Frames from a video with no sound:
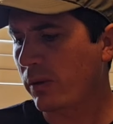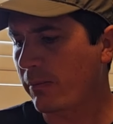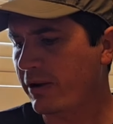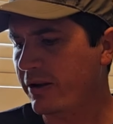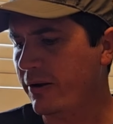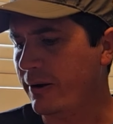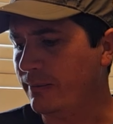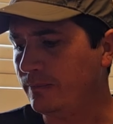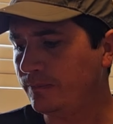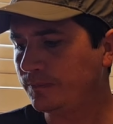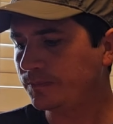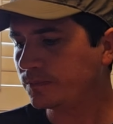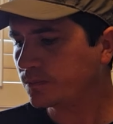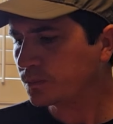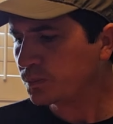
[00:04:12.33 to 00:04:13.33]
But yeah.
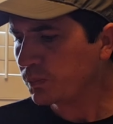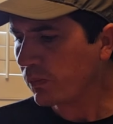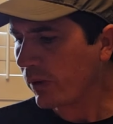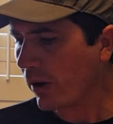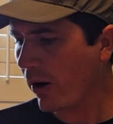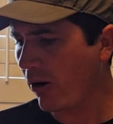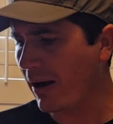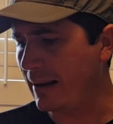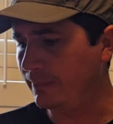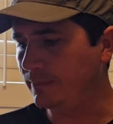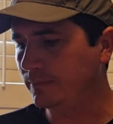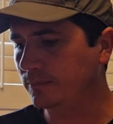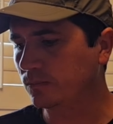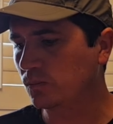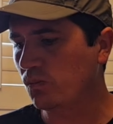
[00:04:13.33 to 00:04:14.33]
All right.
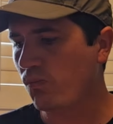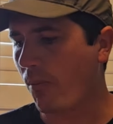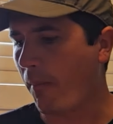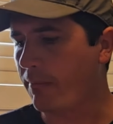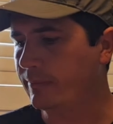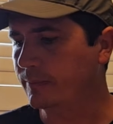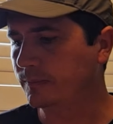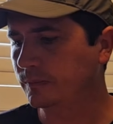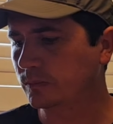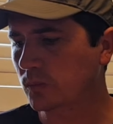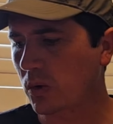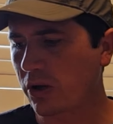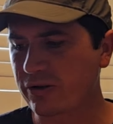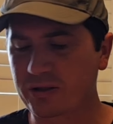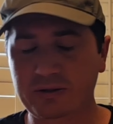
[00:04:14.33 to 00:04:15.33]

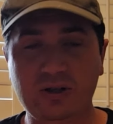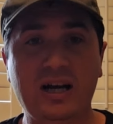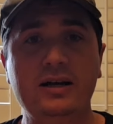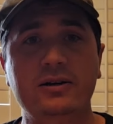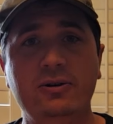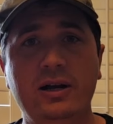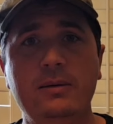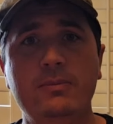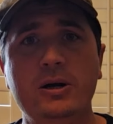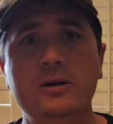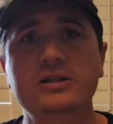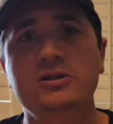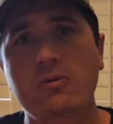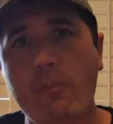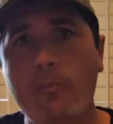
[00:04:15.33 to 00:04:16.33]
So the dried
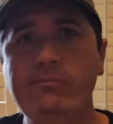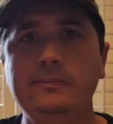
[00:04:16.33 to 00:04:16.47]
cranberries